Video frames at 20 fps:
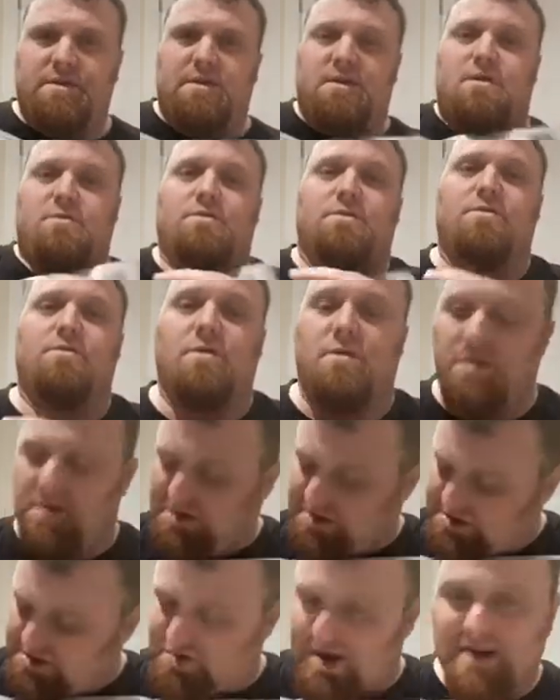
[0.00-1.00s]
know, you've got your
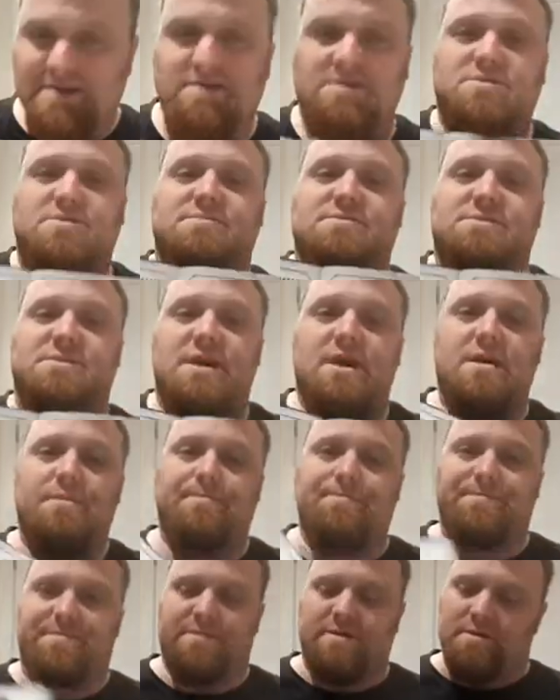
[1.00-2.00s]
stratagems
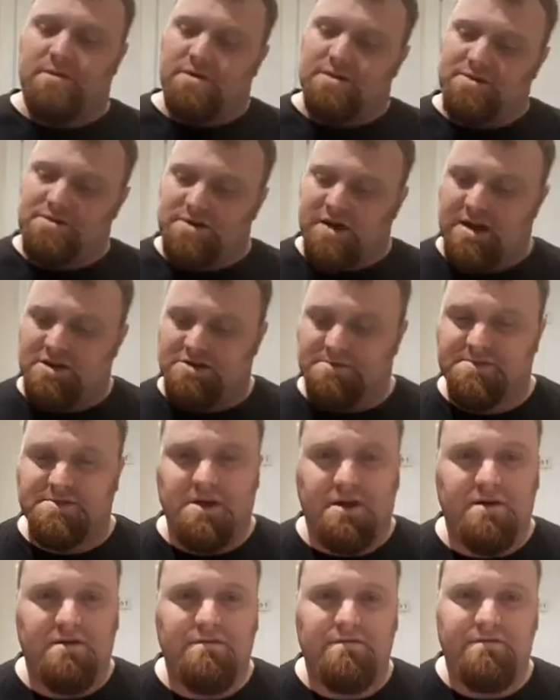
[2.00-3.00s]
there. Your stratagems
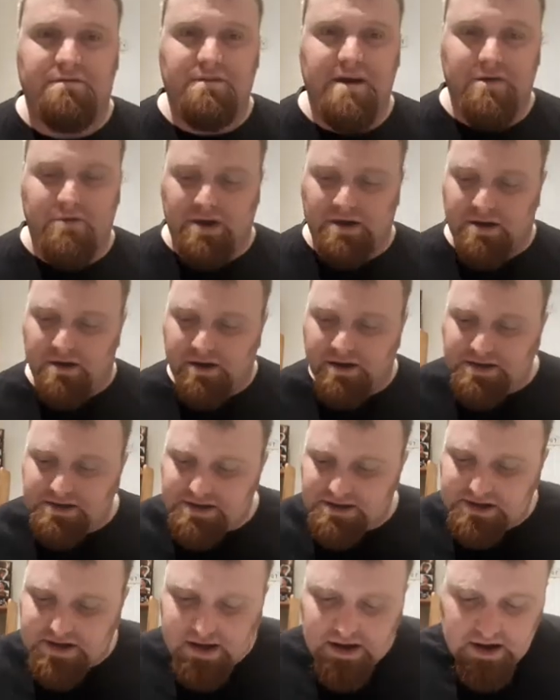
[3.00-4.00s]
are very
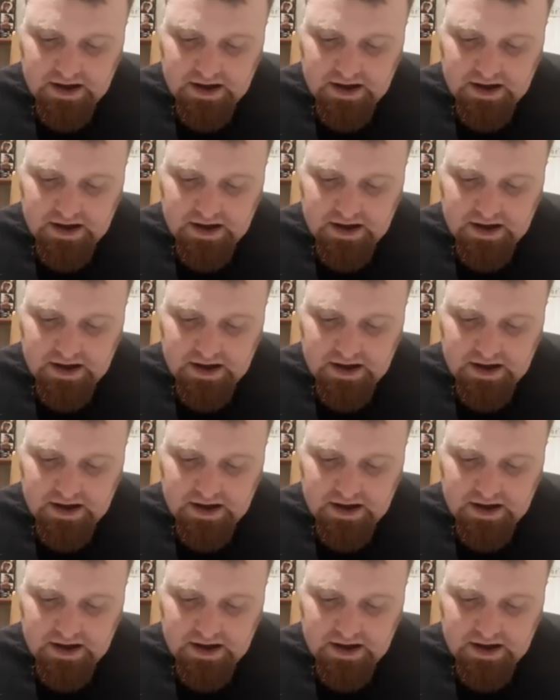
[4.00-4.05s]
nice.